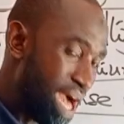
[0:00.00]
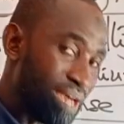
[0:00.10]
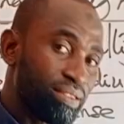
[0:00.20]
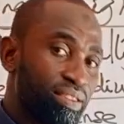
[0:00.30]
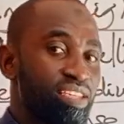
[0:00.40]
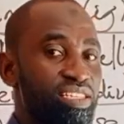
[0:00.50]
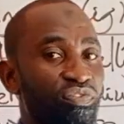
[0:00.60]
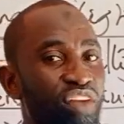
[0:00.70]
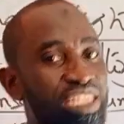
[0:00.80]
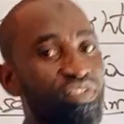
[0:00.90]
And this
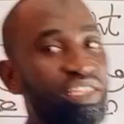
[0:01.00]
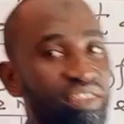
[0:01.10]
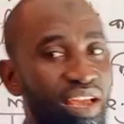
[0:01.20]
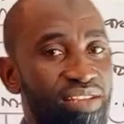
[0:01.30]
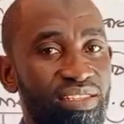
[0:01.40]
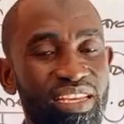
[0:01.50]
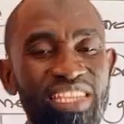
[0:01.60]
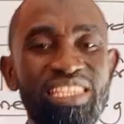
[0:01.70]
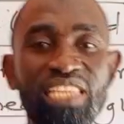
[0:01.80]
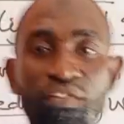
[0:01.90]
refractive index
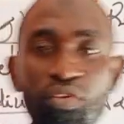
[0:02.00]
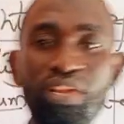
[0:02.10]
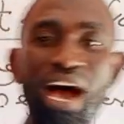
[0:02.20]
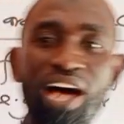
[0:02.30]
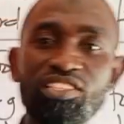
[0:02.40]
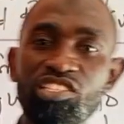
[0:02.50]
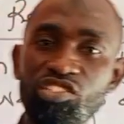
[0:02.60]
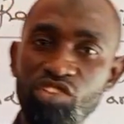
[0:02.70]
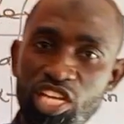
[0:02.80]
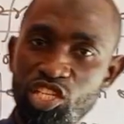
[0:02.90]
is given as
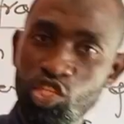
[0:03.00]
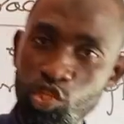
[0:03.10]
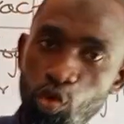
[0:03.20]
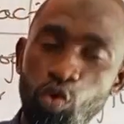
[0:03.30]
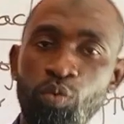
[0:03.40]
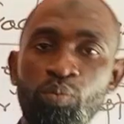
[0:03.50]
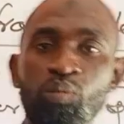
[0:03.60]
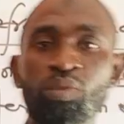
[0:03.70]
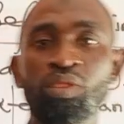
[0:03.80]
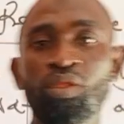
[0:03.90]
the ratio
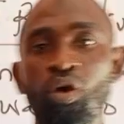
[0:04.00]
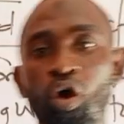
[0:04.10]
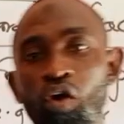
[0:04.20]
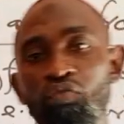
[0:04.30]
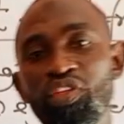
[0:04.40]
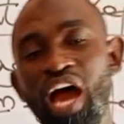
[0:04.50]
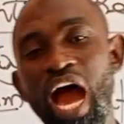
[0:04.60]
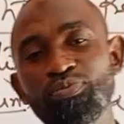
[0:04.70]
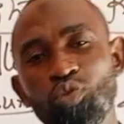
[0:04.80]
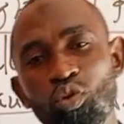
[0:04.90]
of the
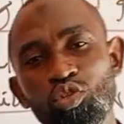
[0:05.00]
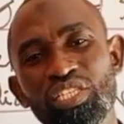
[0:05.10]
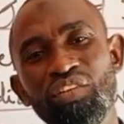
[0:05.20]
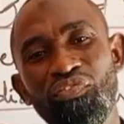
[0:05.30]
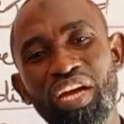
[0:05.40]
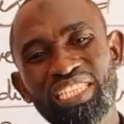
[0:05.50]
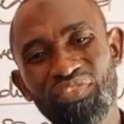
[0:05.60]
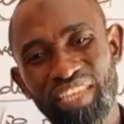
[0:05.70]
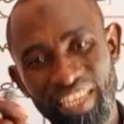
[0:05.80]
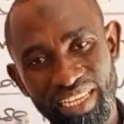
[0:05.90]
absolute
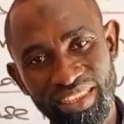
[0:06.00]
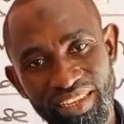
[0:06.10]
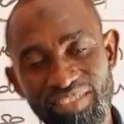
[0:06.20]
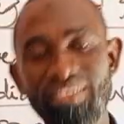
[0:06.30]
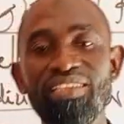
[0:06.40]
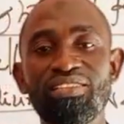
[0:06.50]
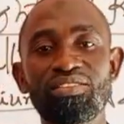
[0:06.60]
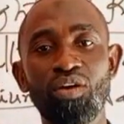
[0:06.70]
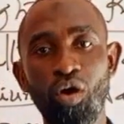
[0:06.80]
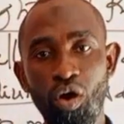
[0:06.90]
refractive
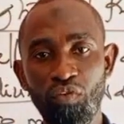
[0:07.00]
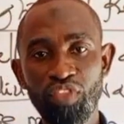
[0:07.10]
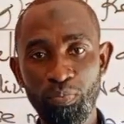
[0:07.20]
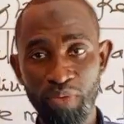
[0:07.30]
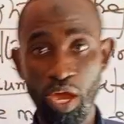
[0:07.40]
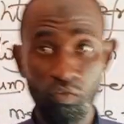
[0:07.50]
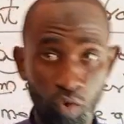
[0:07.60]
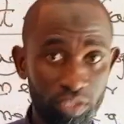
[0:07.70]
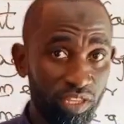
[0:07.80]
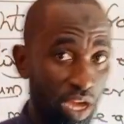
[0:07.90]
indices of the pair
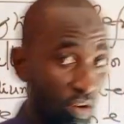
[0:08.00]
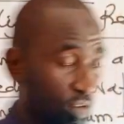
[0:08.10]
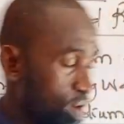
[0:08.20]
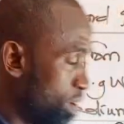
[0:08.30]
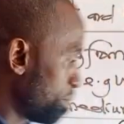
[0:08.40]
of